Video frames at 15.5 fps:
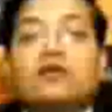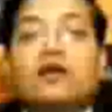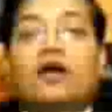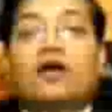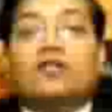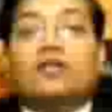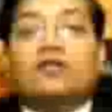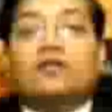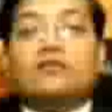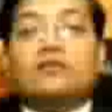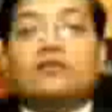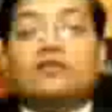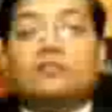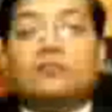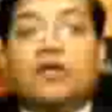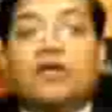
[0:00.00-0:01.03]
I think the
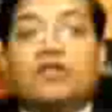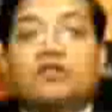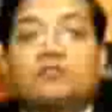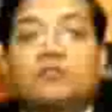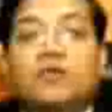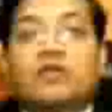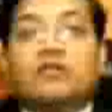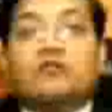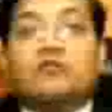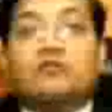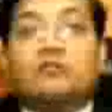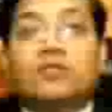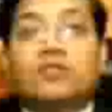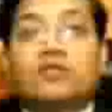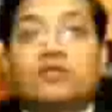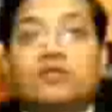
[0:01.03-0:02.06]
surprise space could
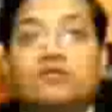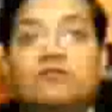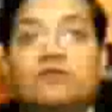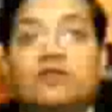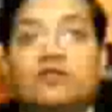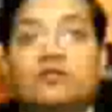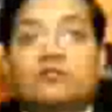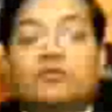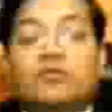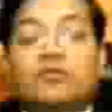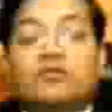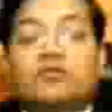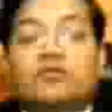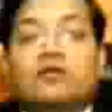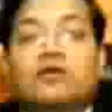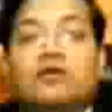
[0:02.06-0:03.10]
be the infra
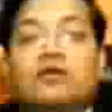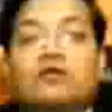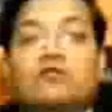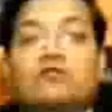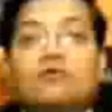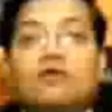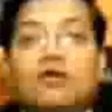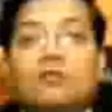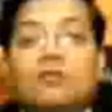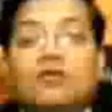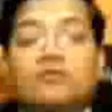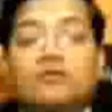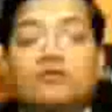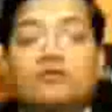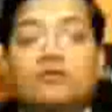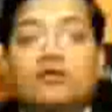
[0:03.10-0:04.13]
space. What I'm
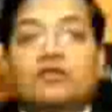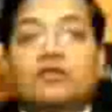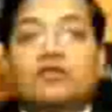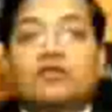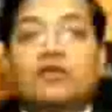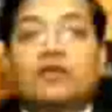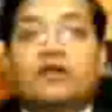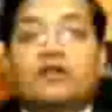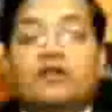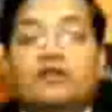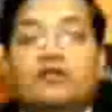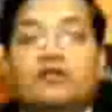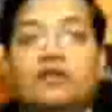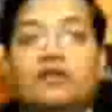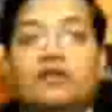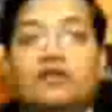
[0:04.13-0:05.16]
given to understand is
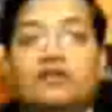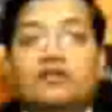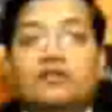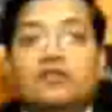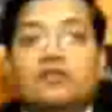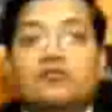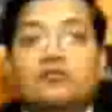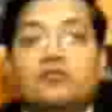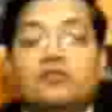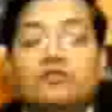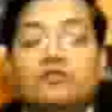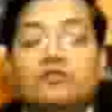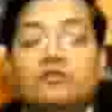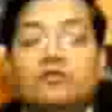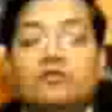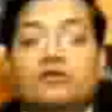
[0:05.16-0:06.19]
that
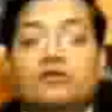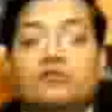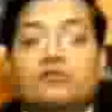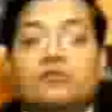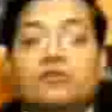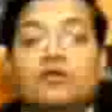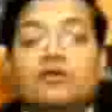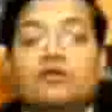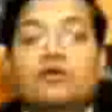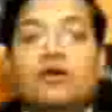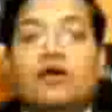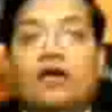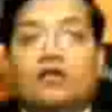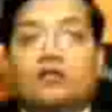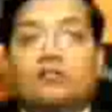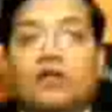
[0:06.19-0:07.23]
execution
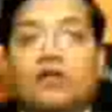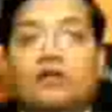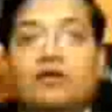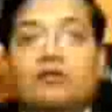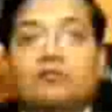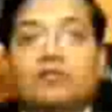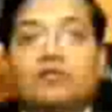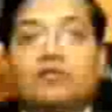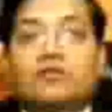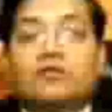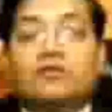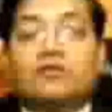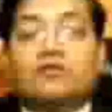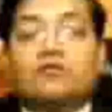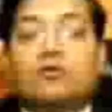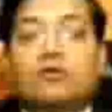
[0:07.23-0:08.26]
has picked up in the
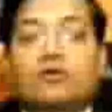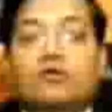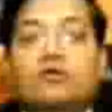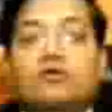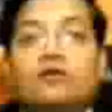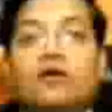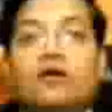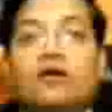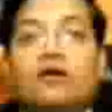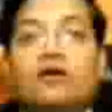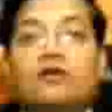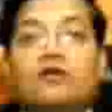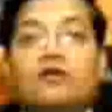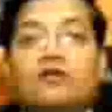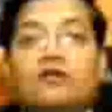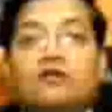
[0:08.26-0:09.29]
third quarter,
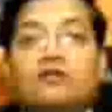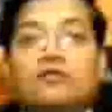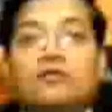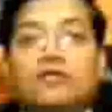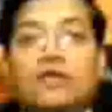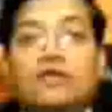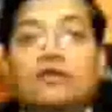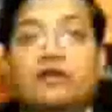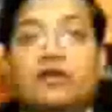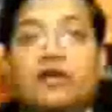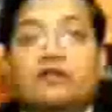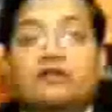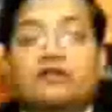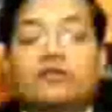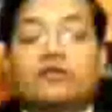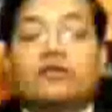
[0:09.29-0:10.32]
and the sector
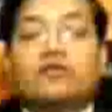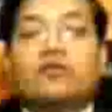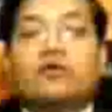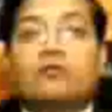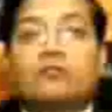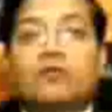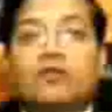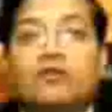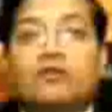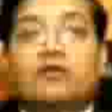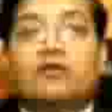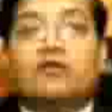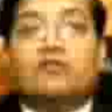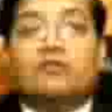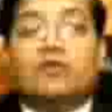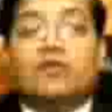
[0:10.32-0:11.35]
has really got beaten
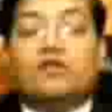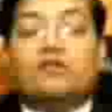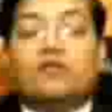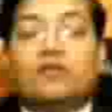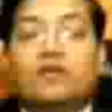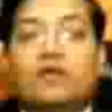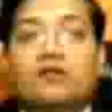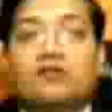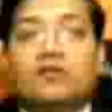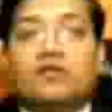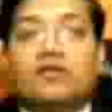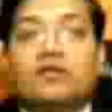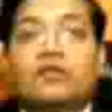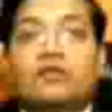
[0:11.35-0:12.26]
down very, very heavily.